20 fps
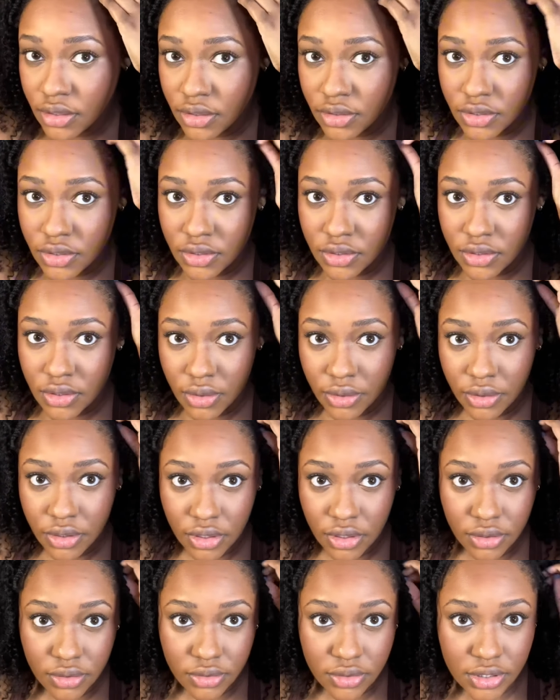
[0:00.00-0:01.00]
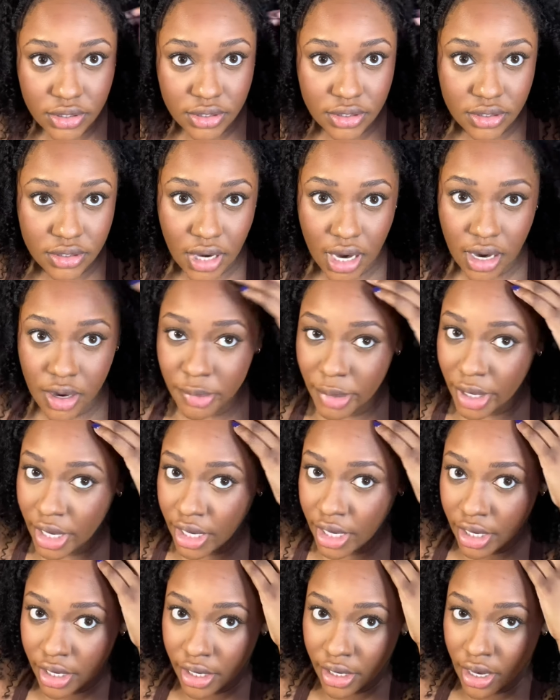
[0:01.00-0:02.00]
So cute. To style my
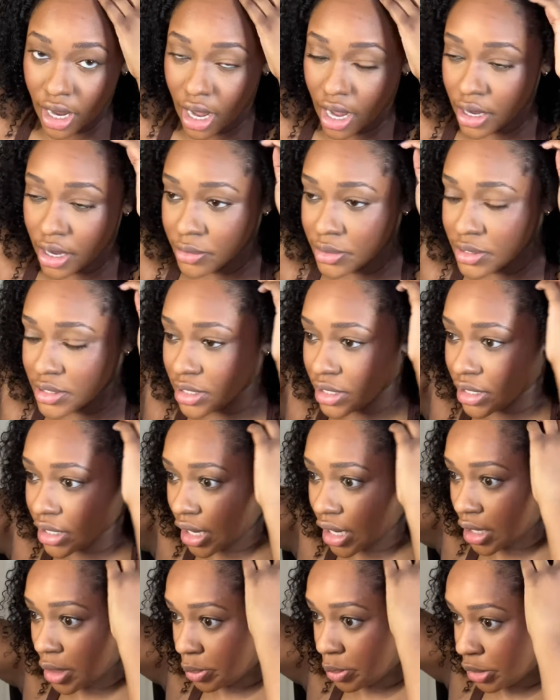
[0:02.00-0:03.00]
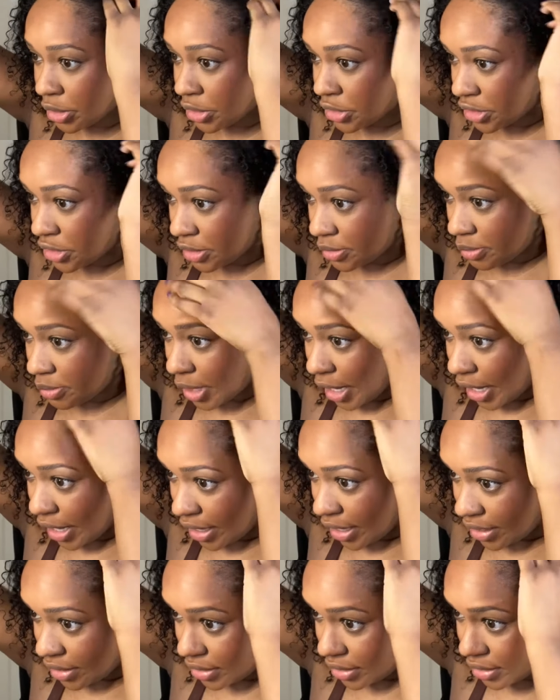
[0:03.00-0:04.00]
hair, I always like kind of push it
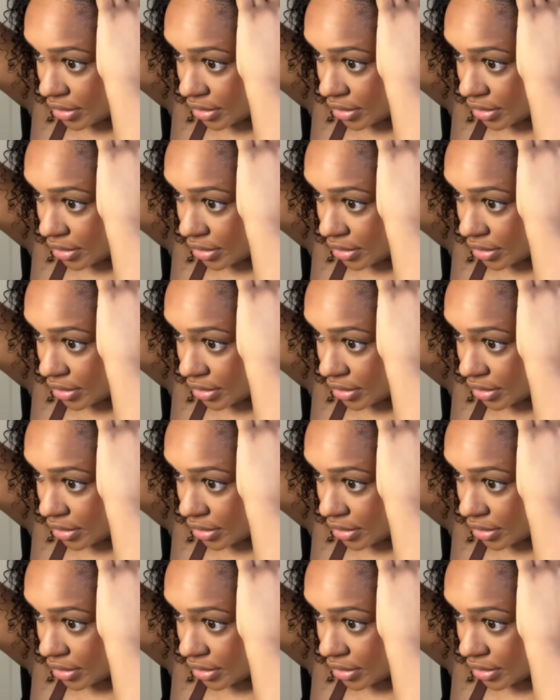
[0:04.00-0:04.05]
back,